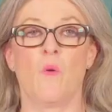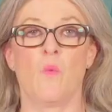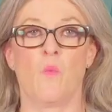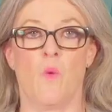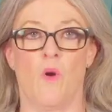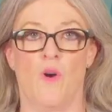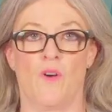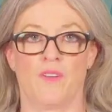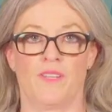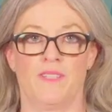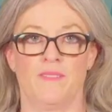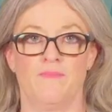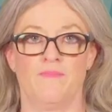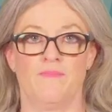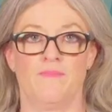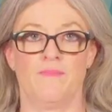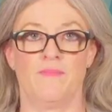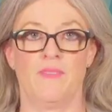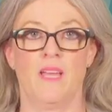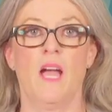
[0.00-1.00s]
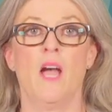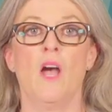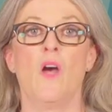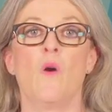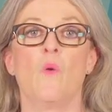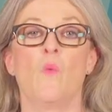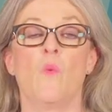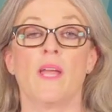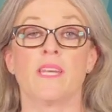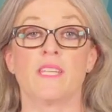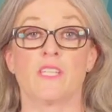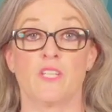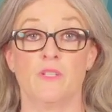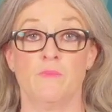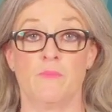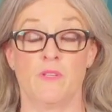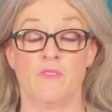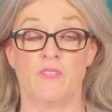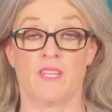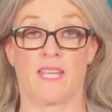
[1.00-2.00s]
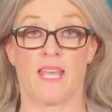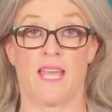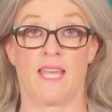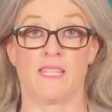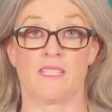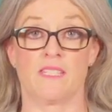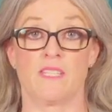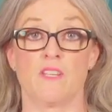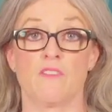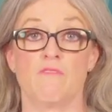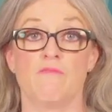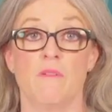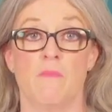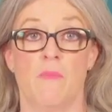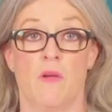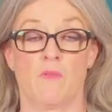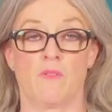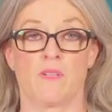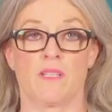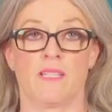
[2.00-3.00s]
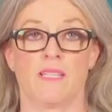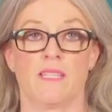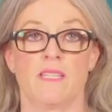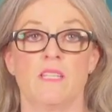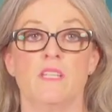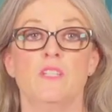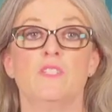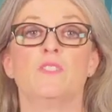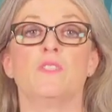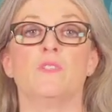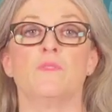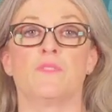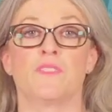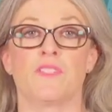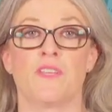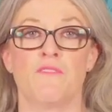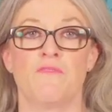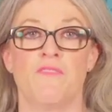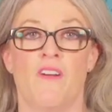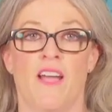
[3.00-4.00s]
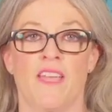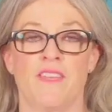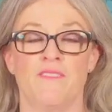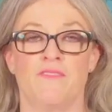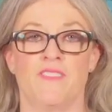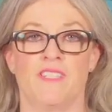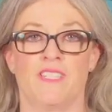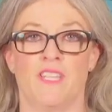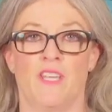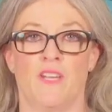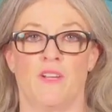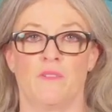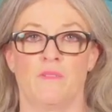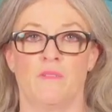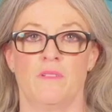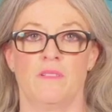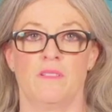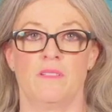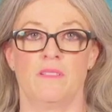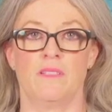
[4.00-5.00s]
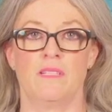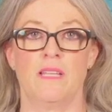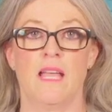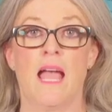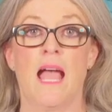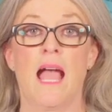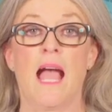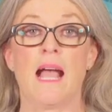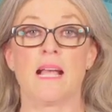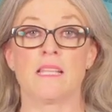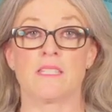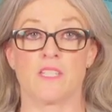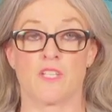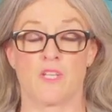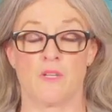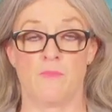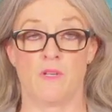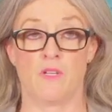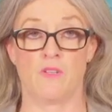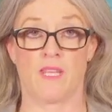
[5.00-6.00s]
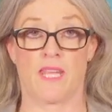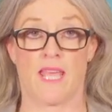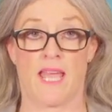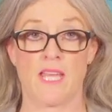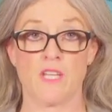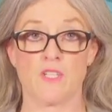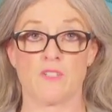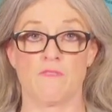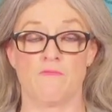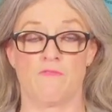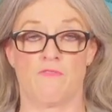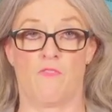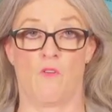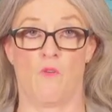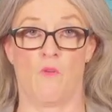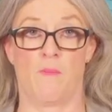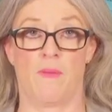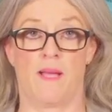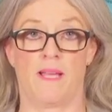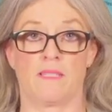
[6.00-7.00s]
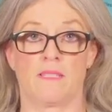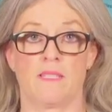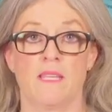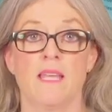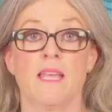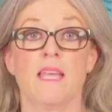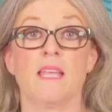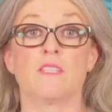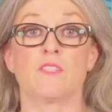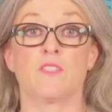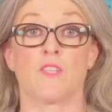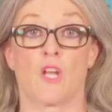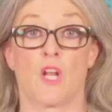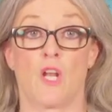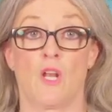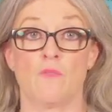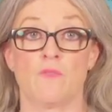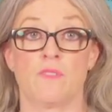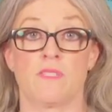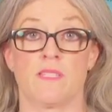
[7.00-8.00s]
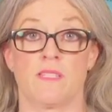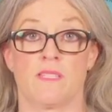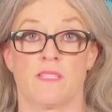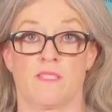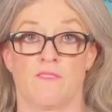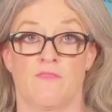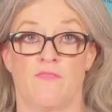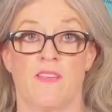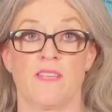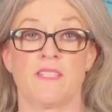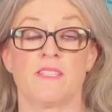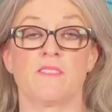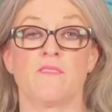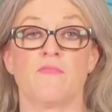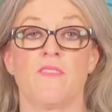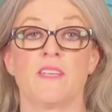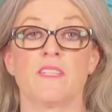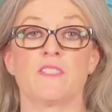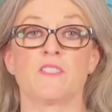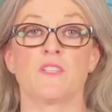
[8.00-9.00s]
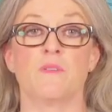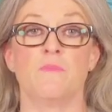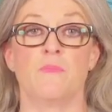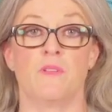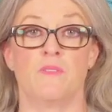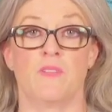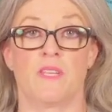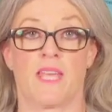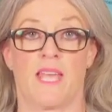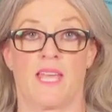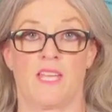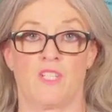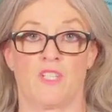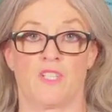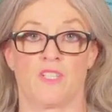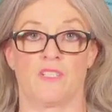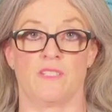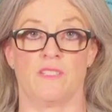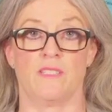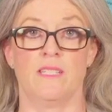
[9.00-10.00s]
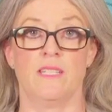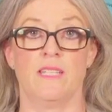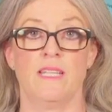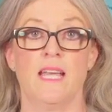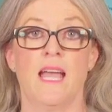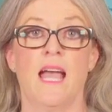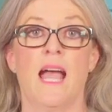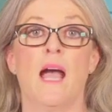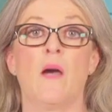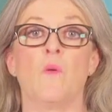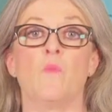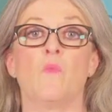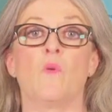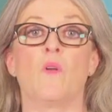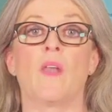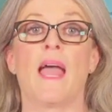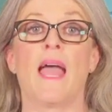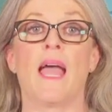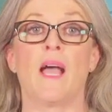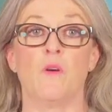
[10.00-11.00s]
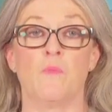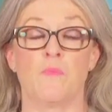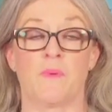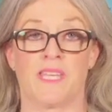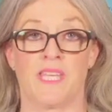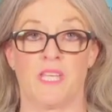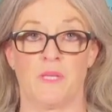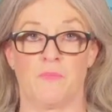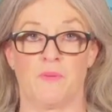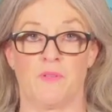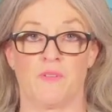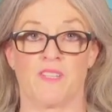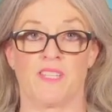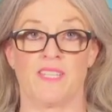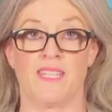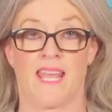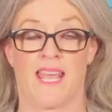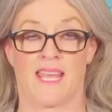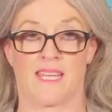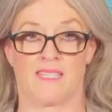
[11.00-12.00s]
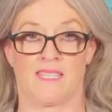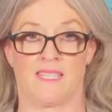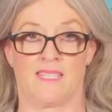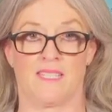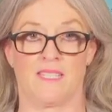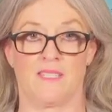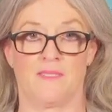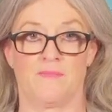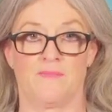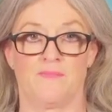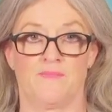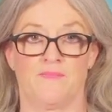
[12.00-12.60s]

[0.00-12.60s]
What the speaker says: One, when communicating remotely, do so via video. As a communication format, it's the closest to face-to-face communication and will help keep you connected.